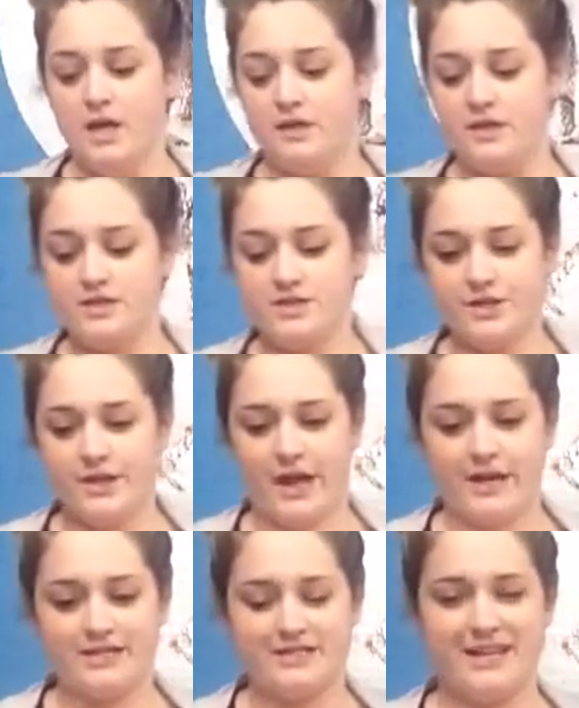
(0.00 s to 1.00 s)
These are
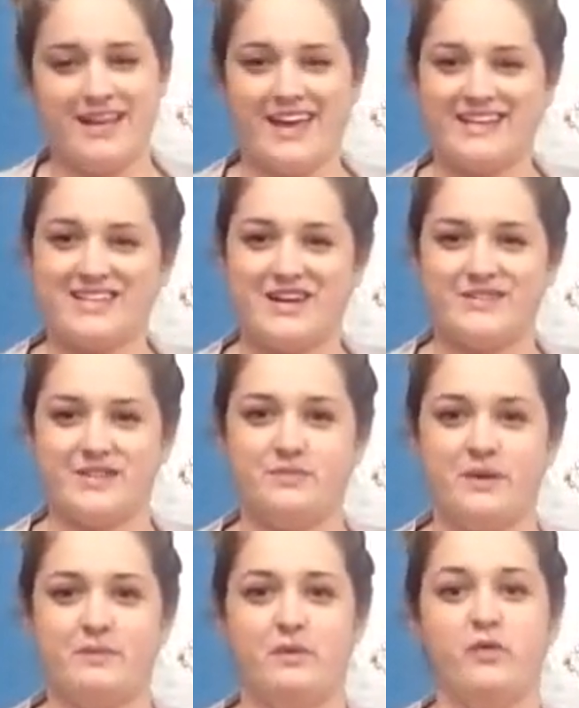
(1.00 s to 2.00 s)
nice, as I was
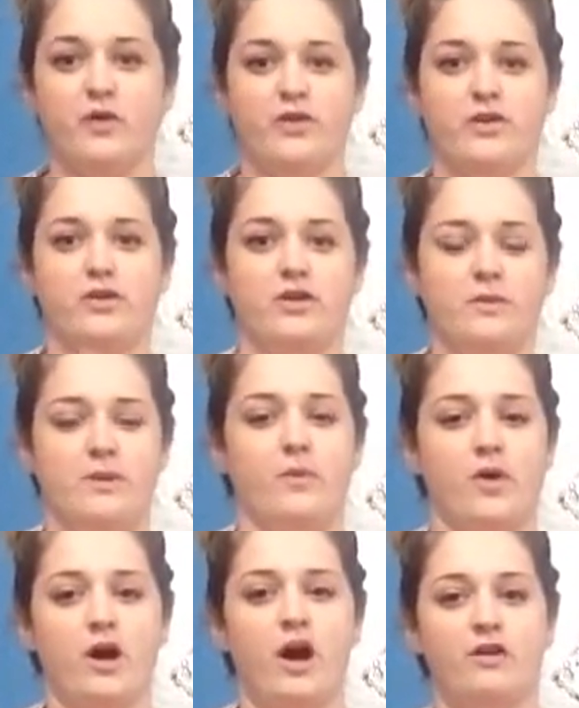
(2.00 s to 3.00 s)
explaining before, they're a little bit
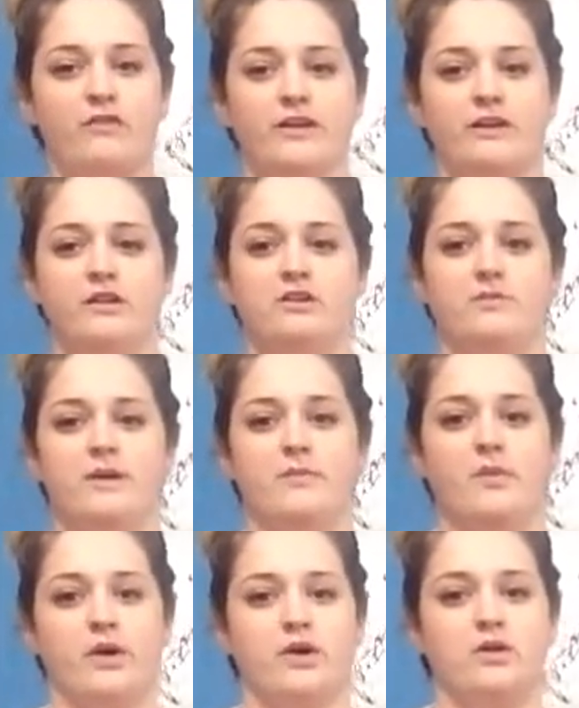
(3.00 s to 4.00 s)
more covered, a little bit
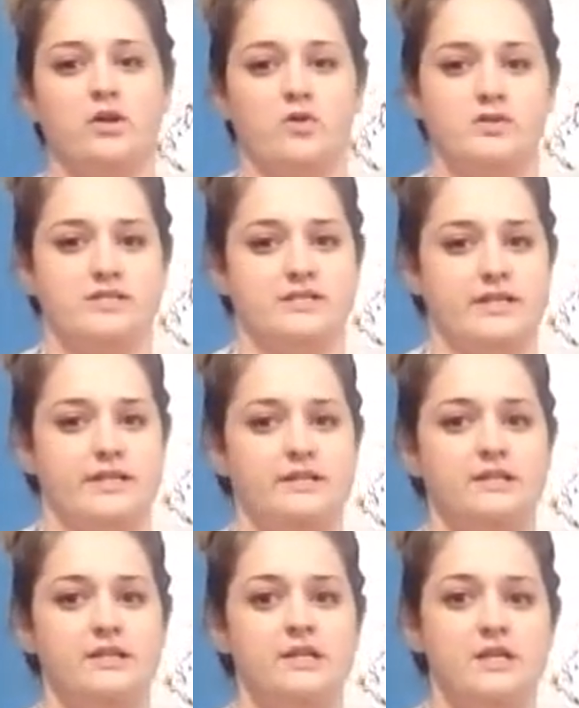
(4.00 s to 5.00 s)
more closed
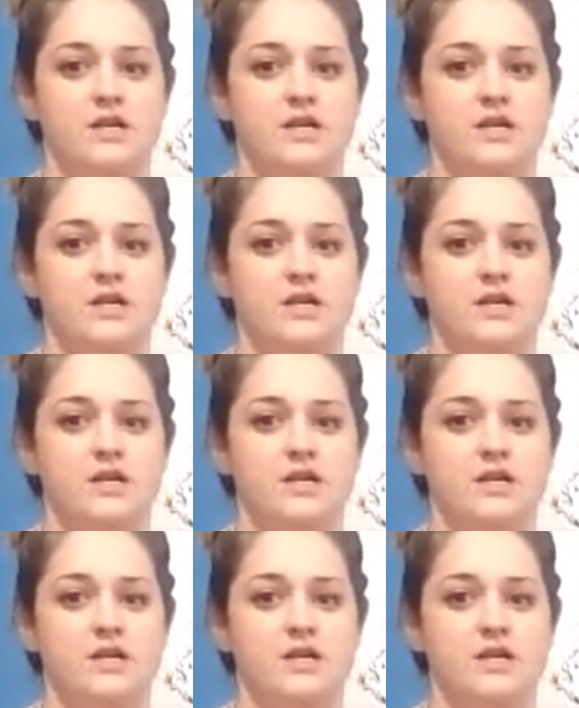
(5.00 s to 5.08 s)
in.